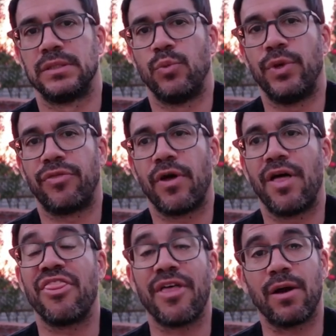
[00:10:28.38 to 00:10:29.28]
with
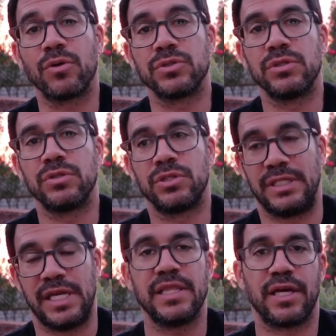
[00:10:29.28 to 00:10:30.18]
$1,000 to
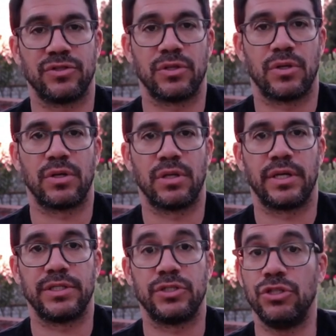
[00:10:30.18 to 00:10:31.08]
$10,000
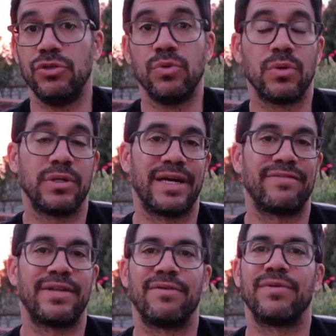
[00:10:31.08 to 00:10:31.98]
clients, you only
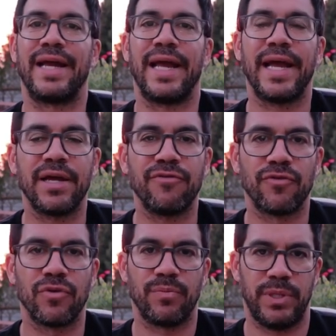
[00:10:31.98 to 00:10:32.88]
have to have a
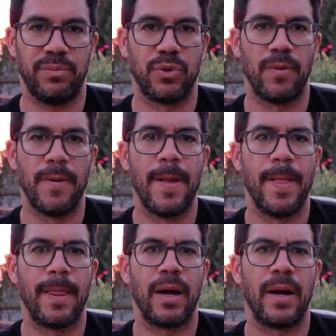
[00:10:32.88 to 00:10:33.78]
handful of people
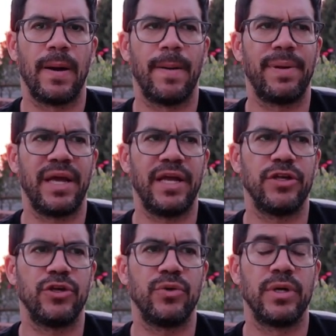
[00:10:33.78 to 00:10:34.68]

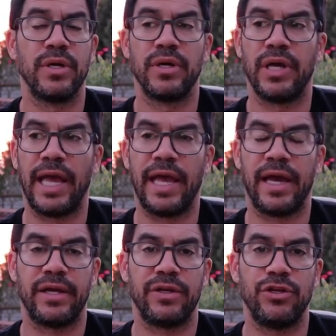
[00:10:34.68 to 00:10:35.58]
paying you,
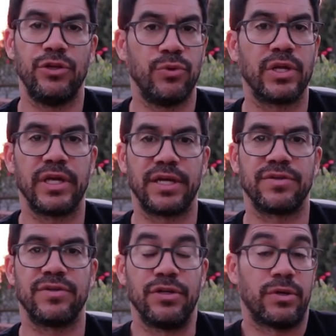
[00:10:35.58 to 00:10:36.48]
and you can get,
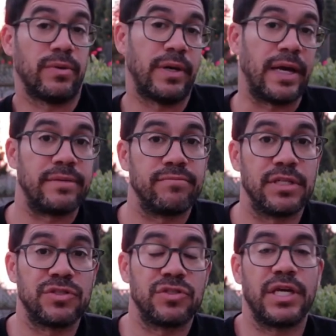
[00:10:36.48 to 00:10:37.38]
at,
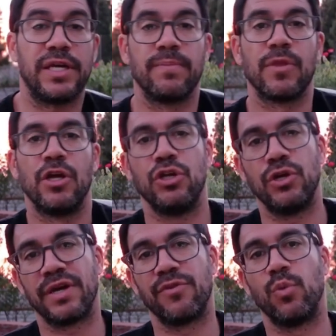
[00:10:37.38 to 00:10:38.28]
let's say
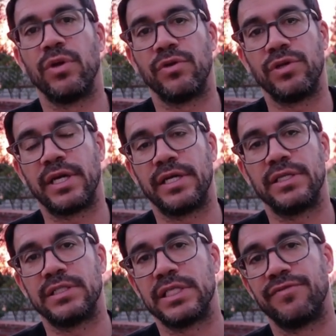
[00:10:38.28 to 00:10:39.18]
you have the
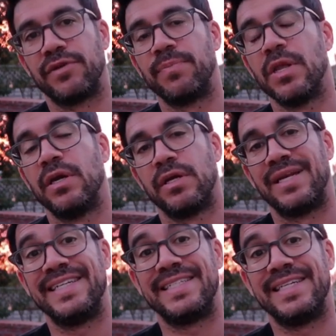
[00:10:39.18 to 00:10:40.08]
$997,
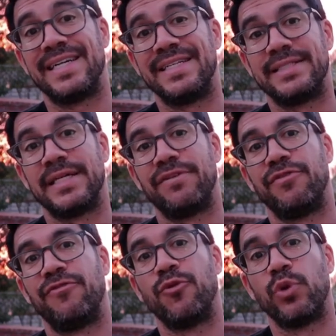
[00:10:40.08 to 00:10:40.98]

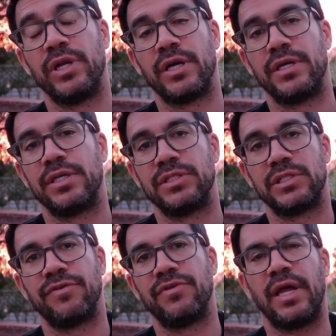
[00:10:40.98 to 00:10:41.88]
$1,997,
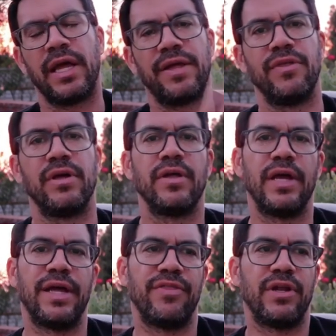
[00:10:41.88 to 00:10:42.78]
$4,997, and
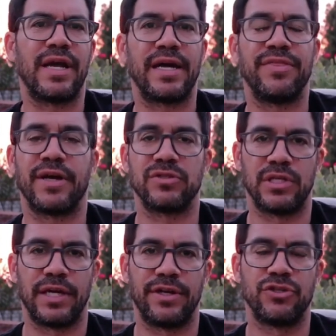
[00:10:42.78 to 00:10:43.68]
the
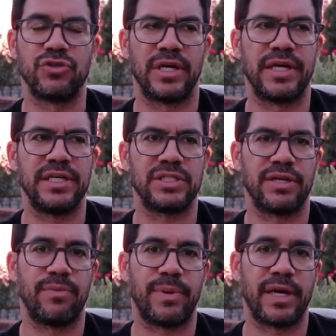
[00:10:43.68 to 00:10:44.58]

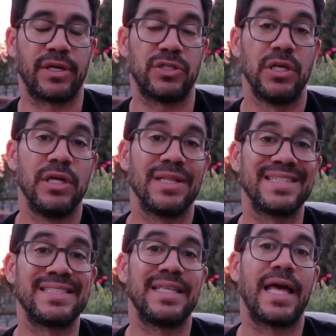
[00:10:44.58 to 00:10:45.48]
$9,997 package.
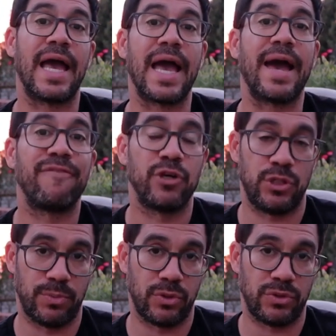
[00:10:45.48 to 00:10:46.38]
Let's say the
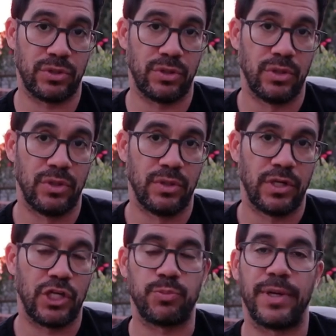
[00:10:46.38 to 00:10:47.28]
average person
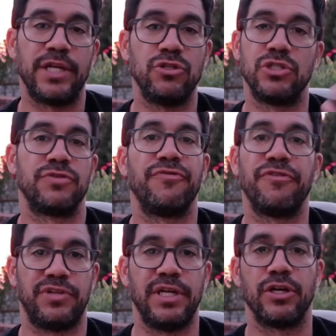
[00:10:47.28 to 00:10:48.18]
is paying you just
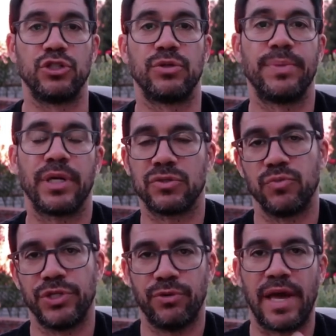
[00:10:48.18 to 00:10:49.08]
$1,500
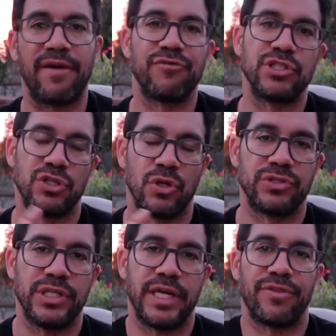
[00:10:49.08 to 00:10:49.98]
when you average it all
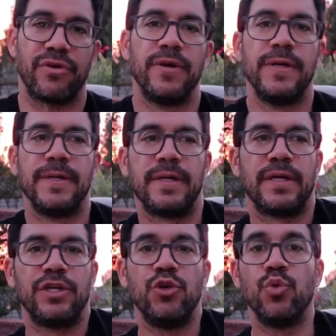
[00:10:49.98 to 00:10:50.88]
together.
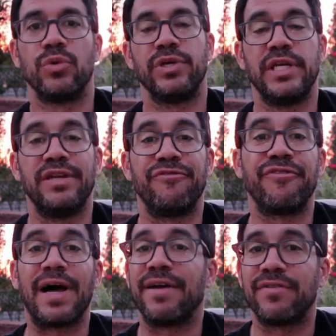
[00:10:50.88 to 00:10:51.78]
You only need
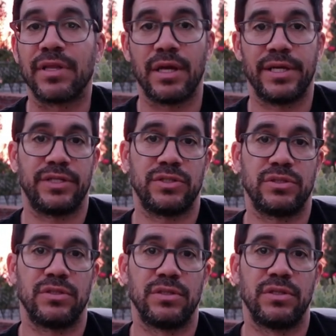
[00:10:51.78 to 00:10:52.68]
5 clients,